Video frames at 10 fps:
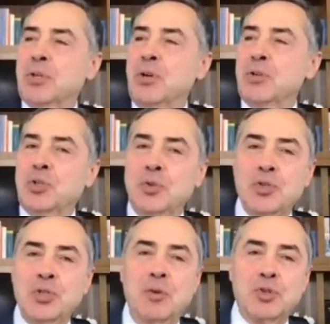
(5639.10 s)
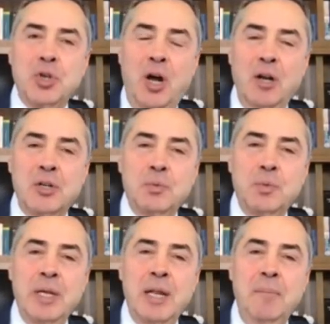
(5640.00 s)
constitutional scholars
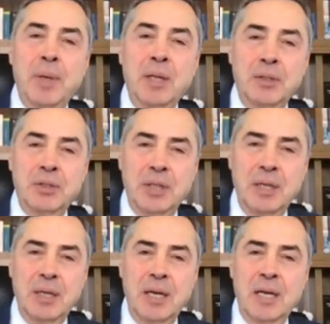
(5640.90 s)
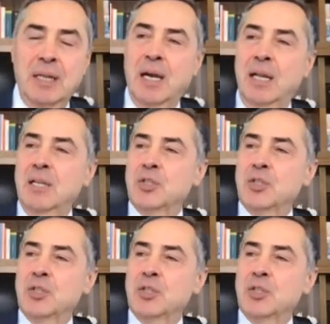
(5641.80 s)
with an ability that is